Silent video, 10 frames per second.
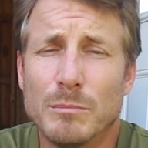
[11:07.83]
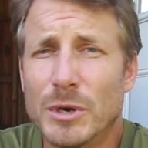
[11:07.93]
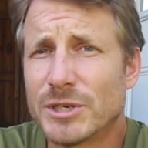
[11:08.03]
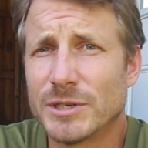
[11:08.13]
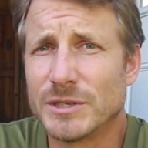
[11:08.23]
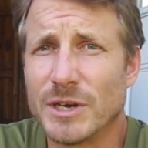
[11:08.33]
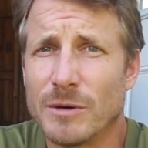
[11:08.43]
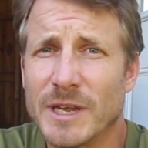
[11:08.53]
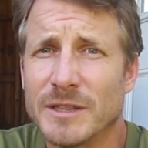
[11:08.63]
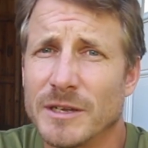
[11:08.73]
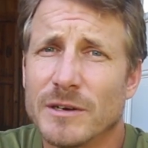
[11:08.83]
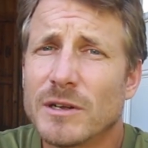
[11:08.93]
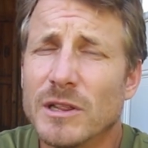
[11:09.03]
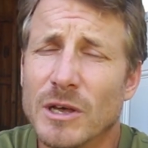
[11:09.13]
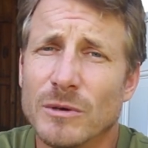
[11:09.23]
bushes going that are
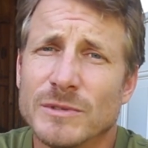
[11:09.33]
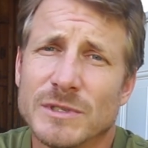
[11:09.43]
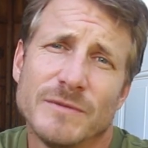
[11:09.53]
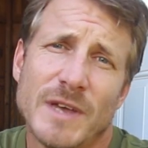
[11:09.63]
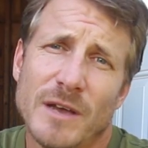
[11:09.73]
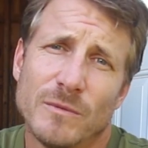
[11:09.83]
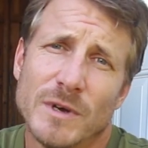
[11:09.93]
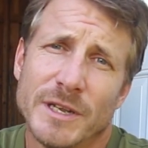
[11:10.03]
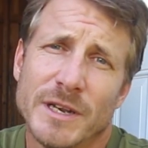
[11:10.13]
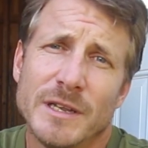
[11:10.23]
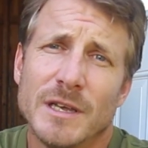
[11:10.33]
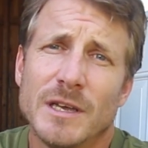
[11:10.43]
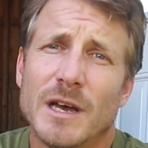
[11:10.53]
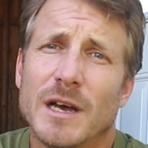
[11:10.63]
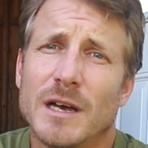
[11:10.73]
clones of that one
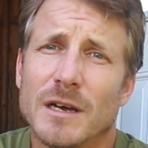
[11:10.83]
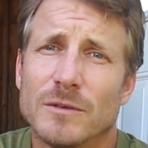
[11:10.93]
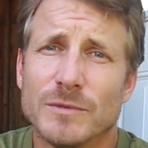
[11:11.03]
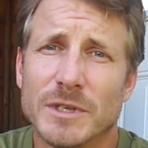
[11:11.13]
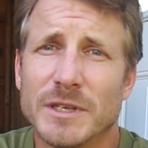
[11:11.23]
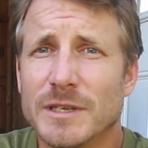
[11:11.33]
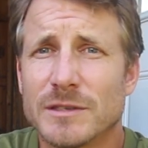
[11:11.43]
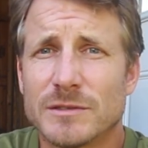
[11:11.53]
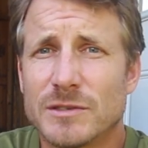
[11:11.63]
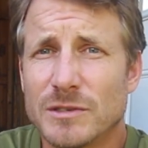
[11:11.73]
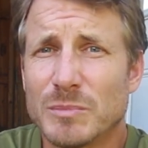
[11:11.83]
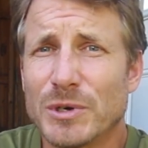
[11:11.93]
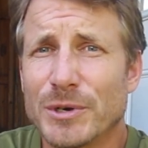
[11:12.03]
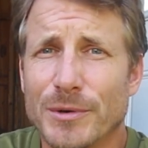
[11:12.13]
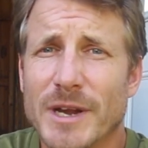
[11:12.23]
uh, really
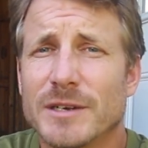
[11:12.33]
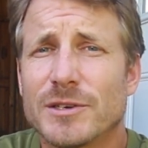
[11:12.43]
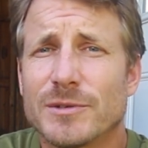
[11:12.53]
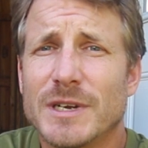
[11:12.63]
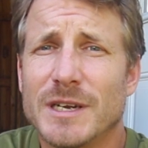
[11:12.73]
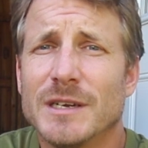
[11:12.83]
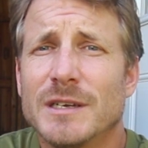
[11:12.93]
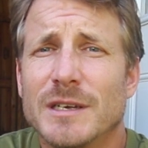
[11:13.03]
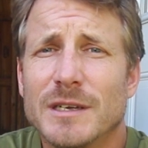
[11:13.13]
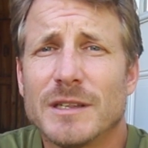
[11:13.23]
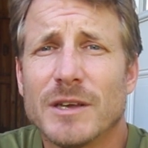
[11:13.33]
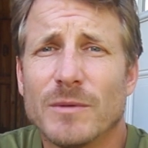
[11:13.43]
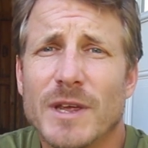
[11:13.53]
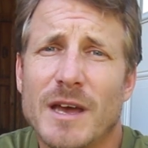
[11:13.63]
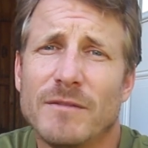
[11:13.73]
super great tree
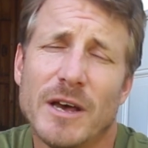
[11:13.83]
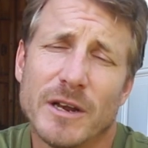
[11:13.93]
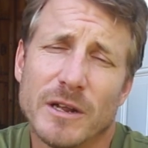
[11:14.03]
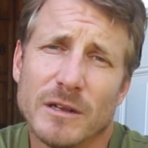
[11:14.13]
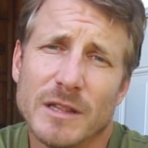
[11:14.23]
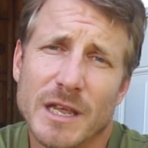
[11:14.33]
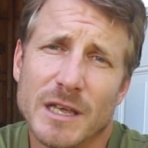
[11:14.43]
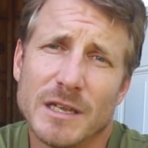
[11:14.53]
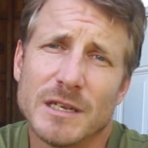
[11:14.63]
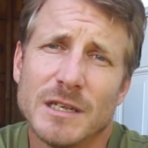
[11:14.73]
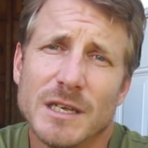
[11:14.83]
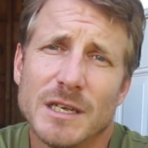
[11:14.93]
that we have out on our land.